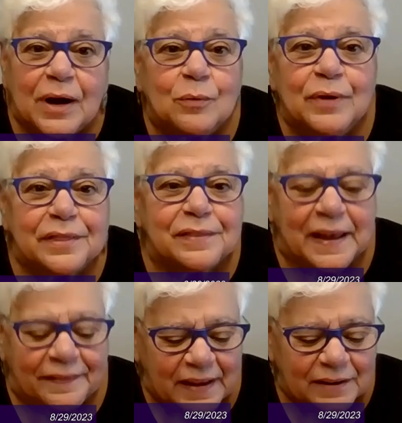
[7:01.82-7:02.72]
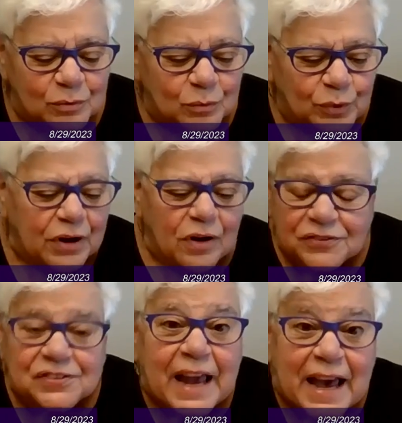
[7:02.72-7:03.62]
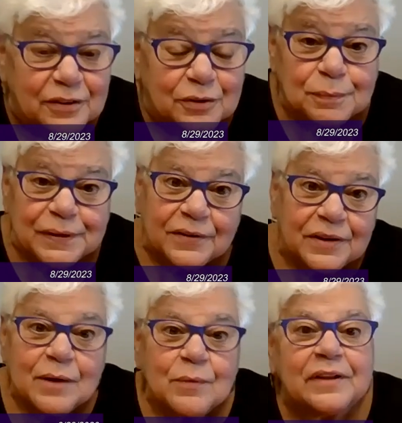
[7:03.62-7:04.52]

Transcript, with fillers: well with and then we all scattered blair and i